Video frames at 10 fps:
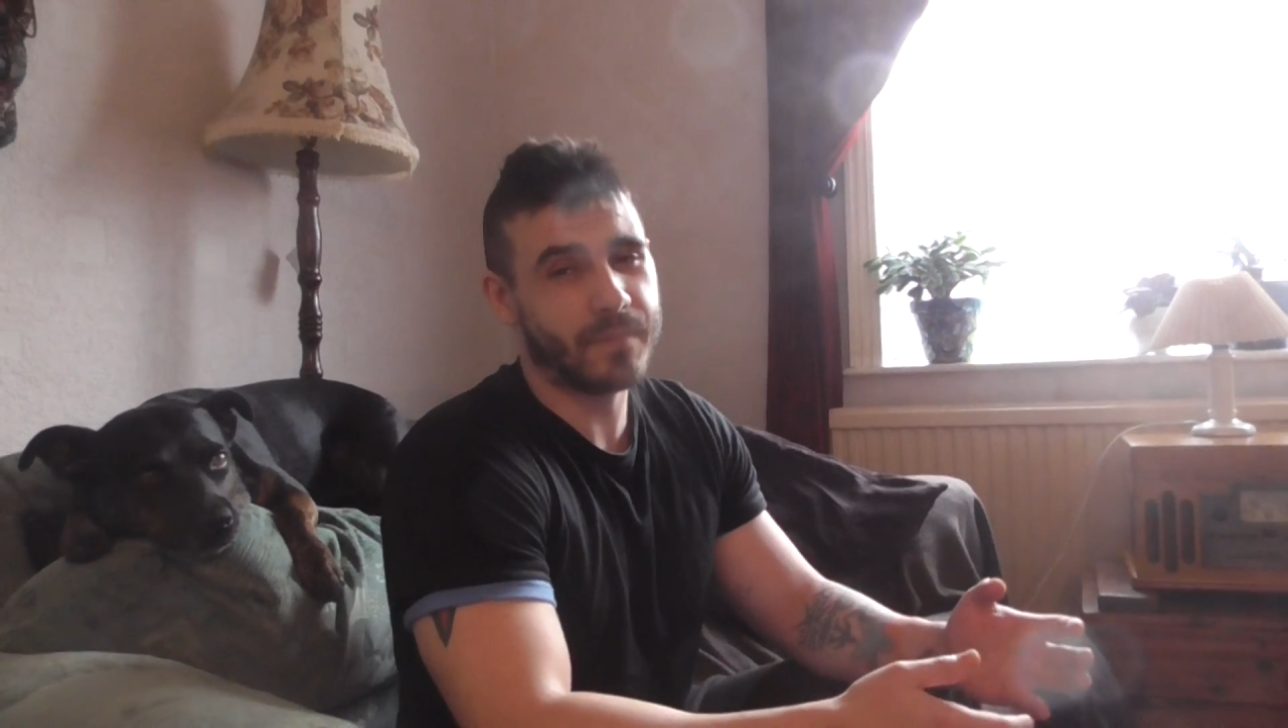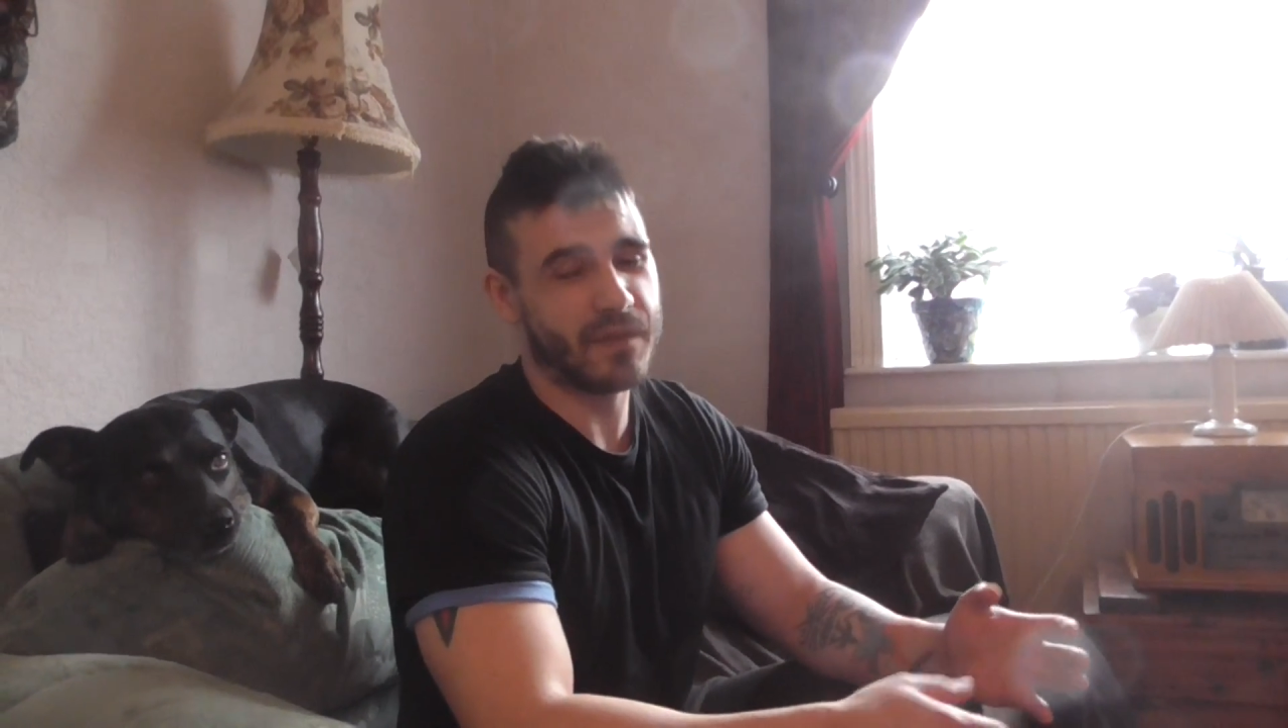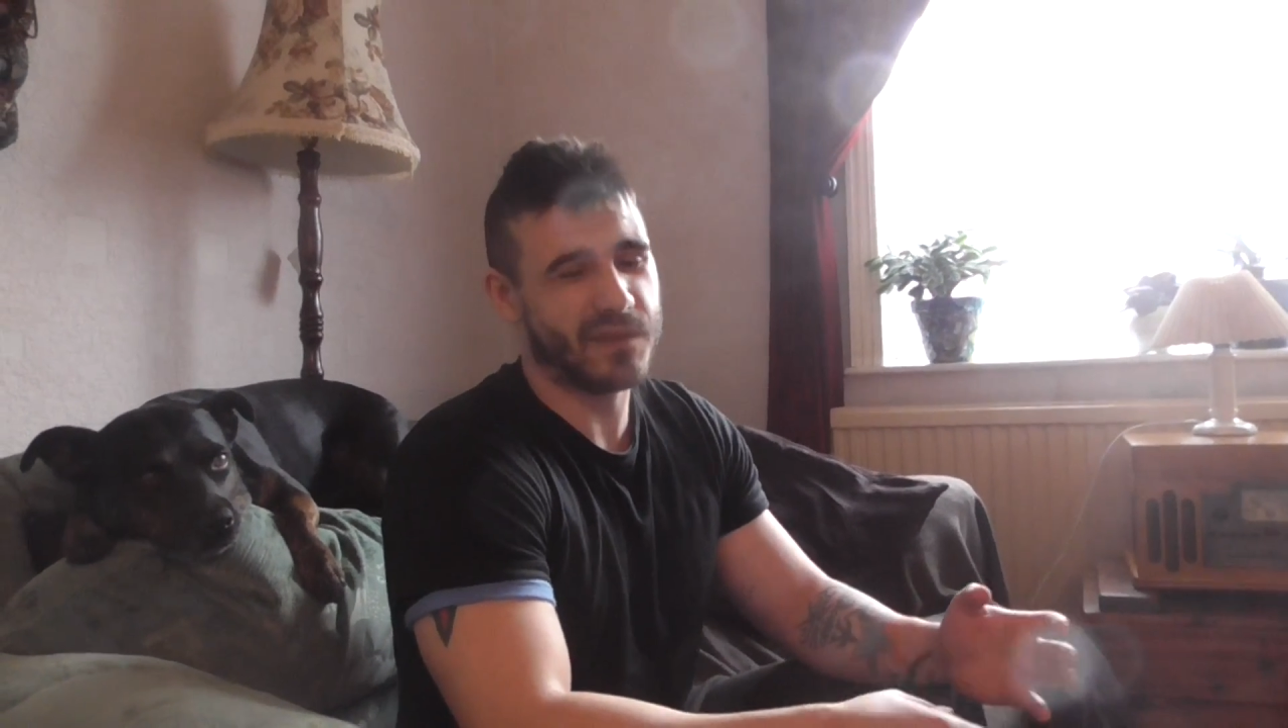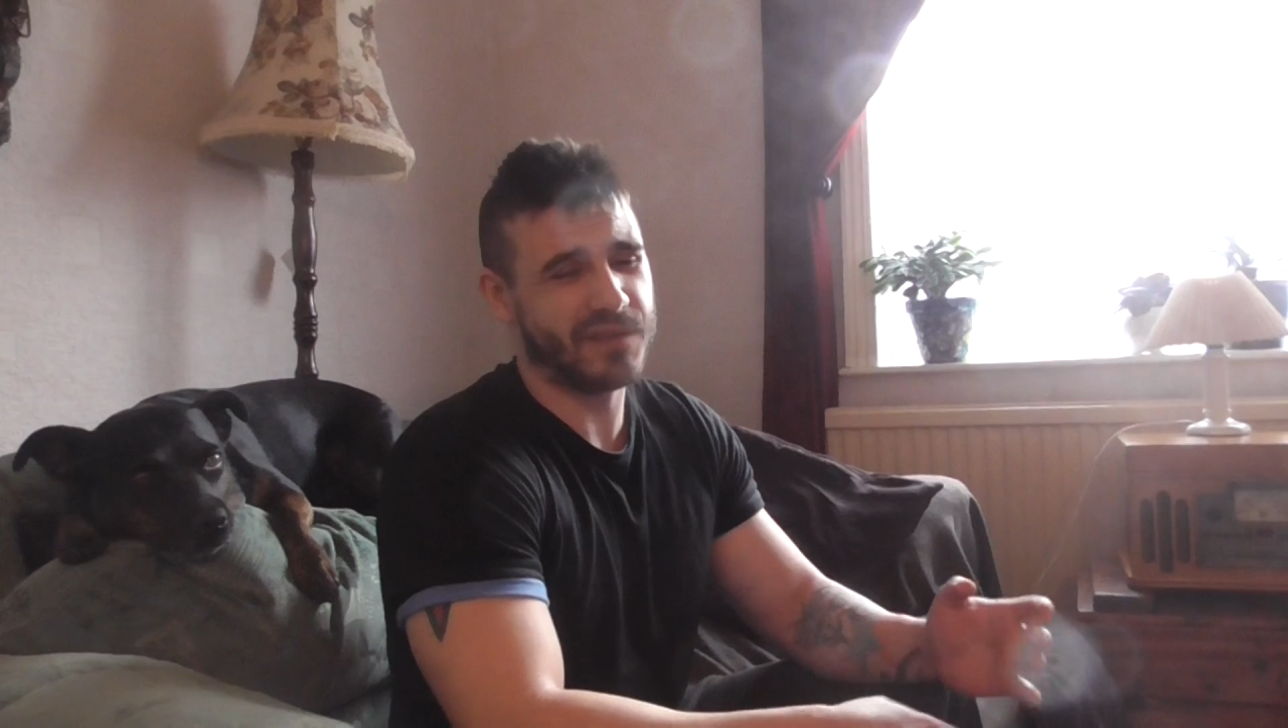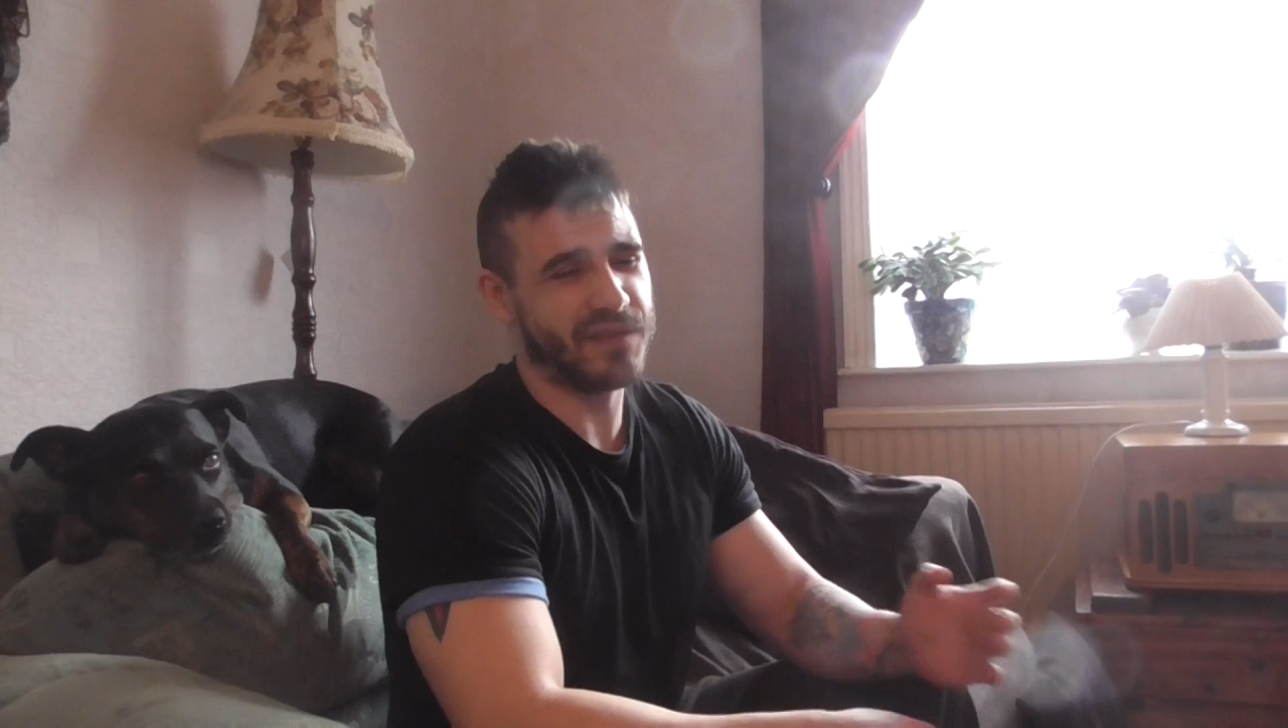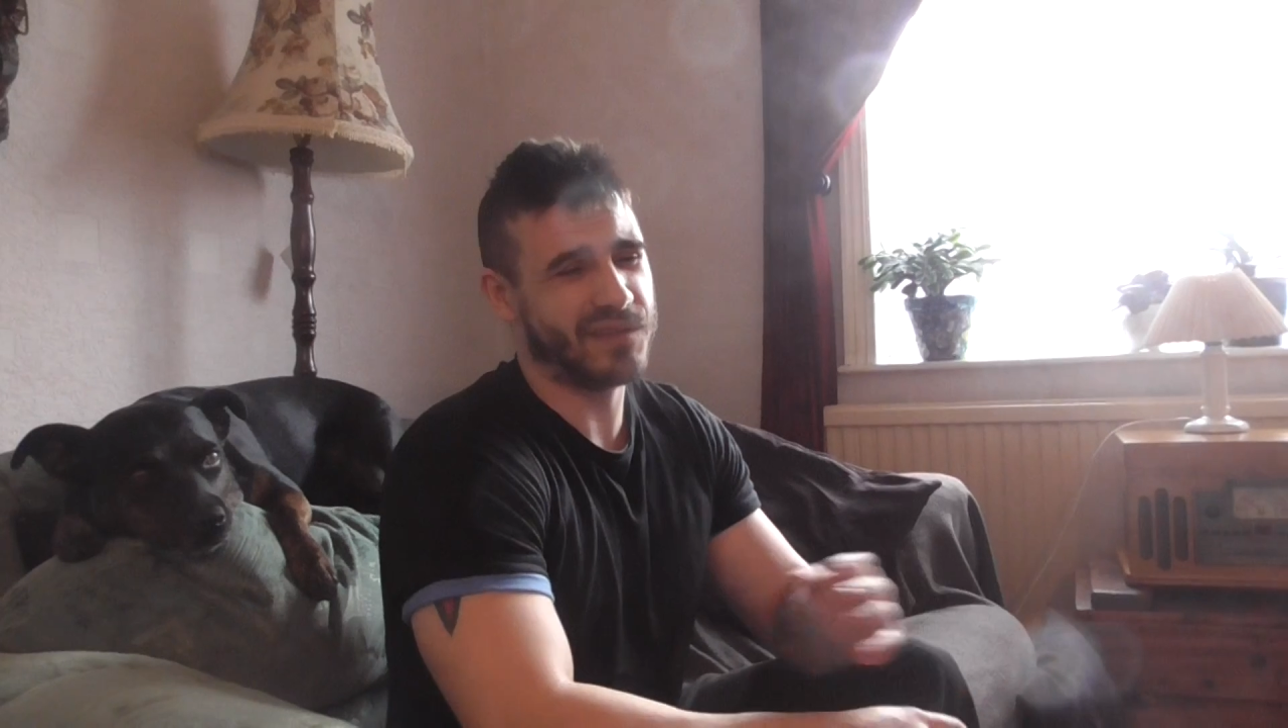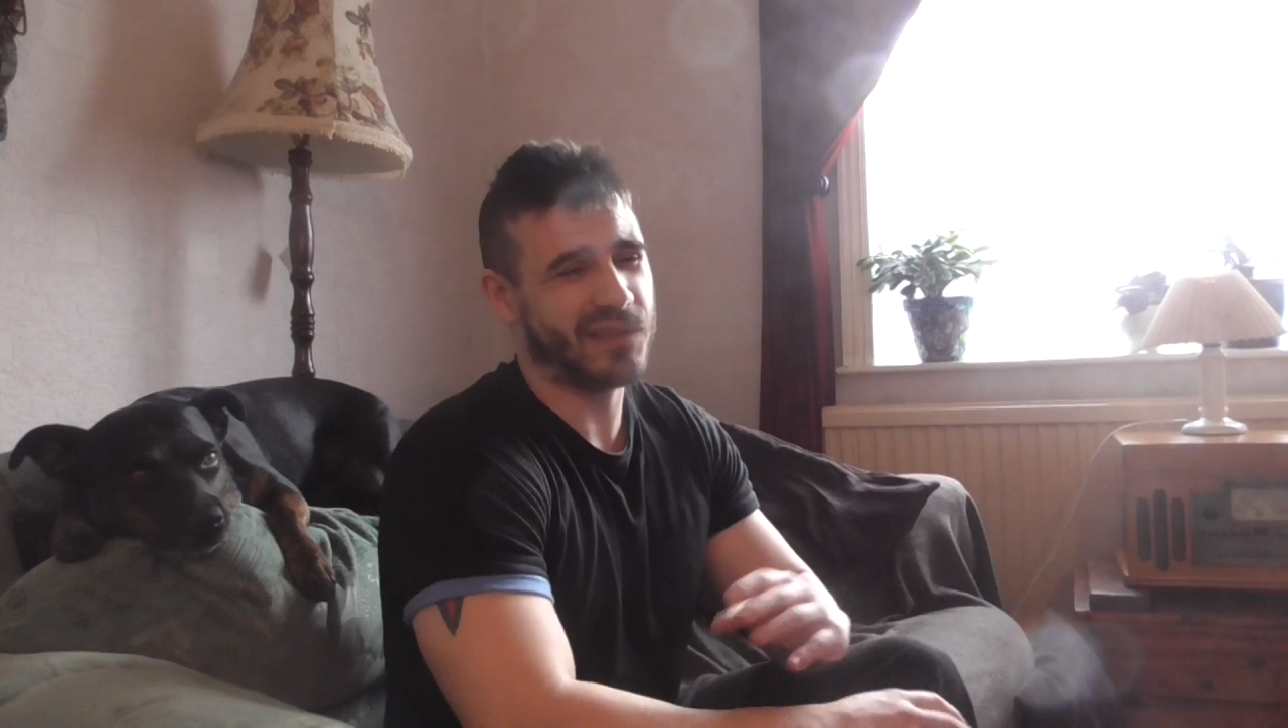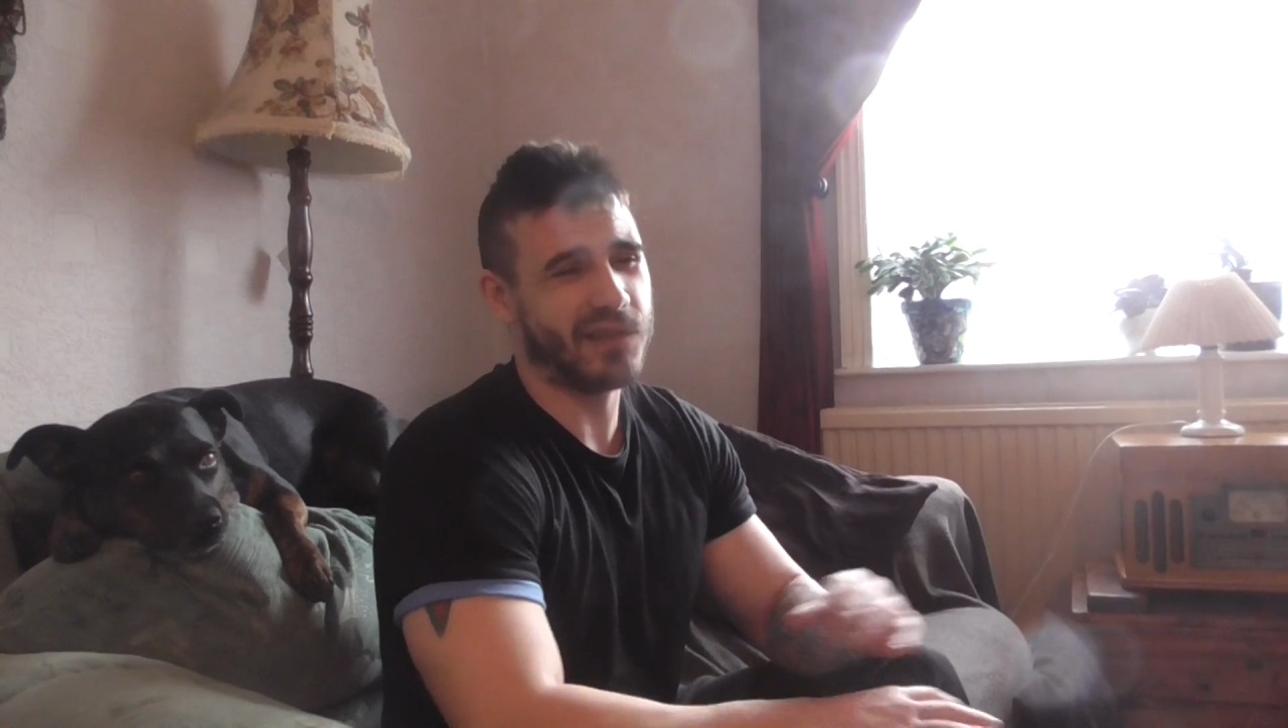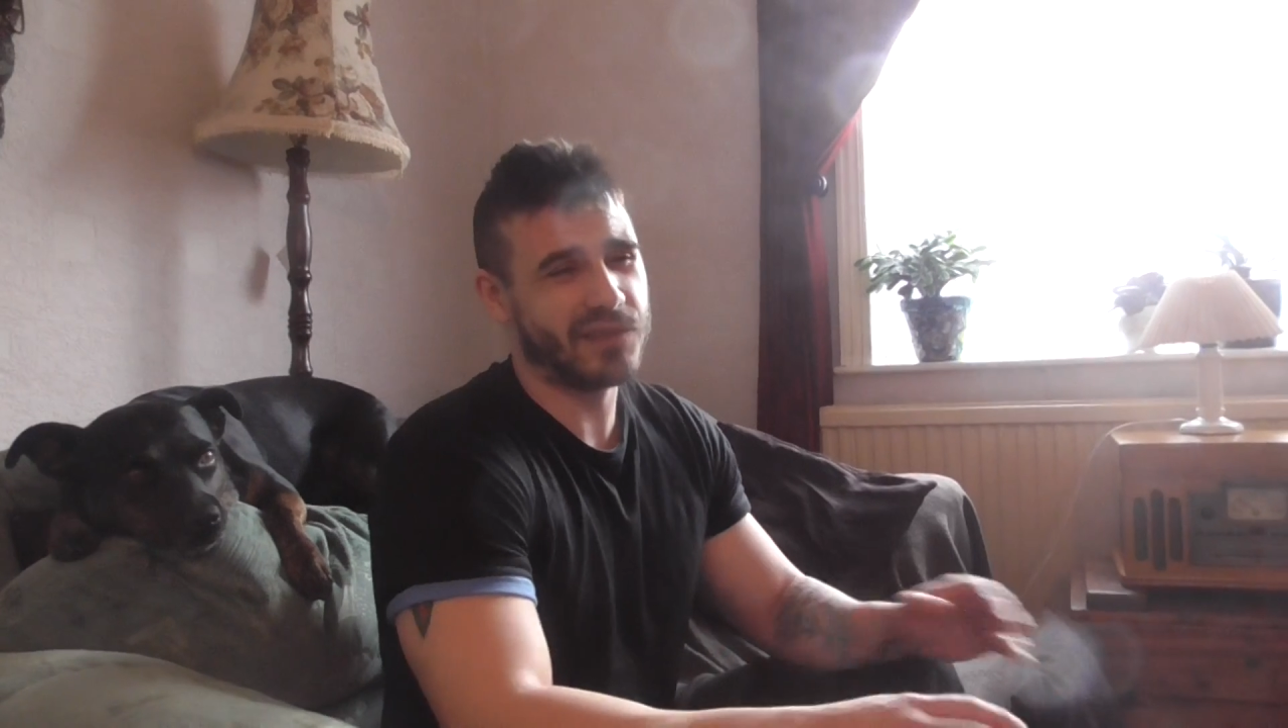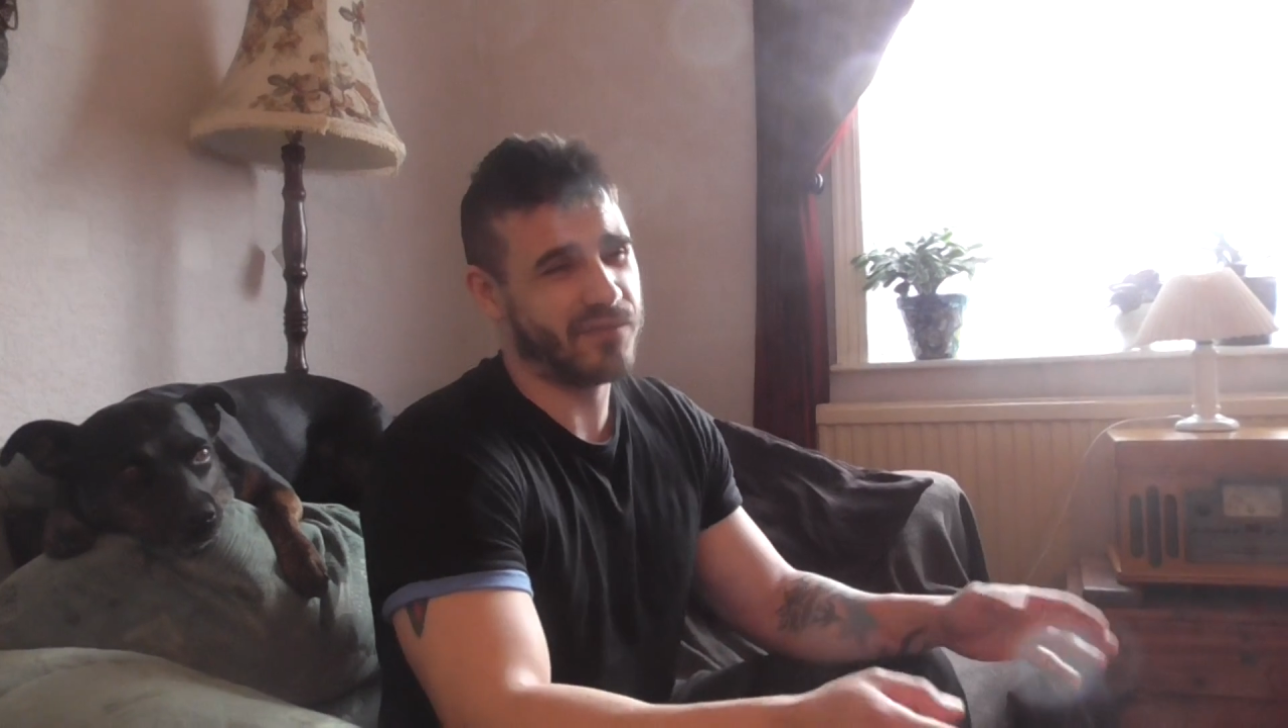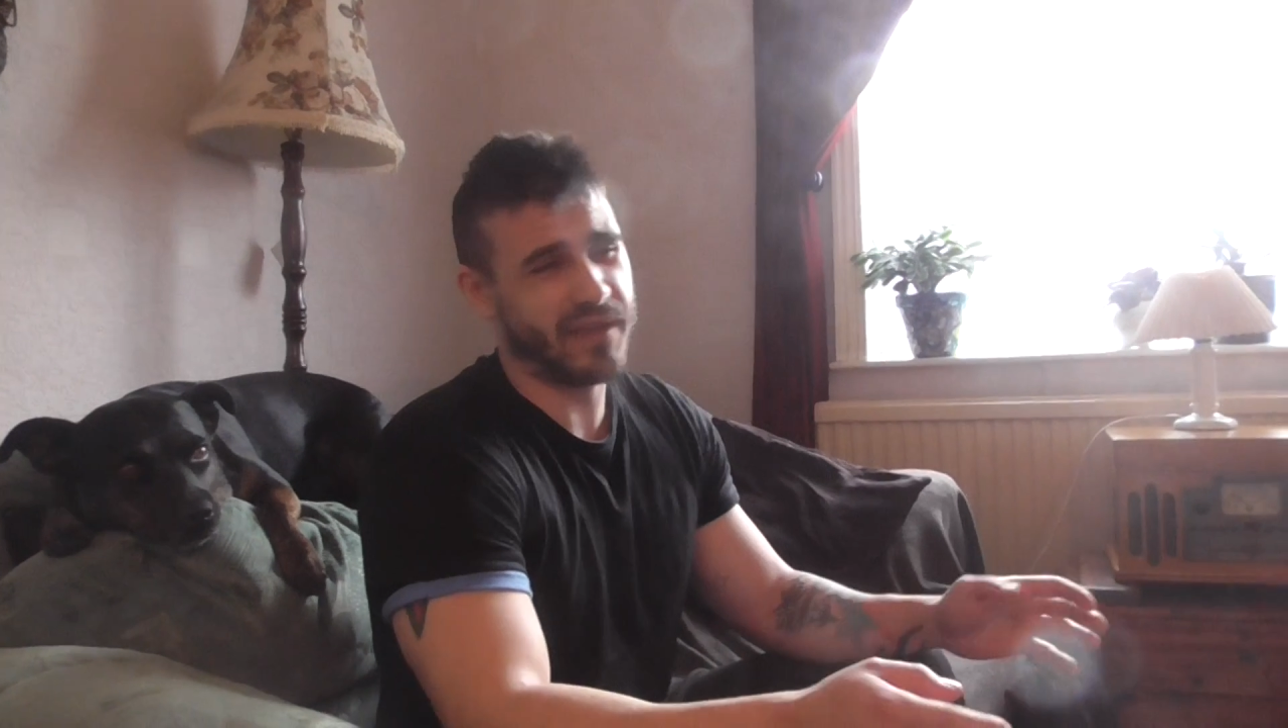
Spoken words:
There's lots of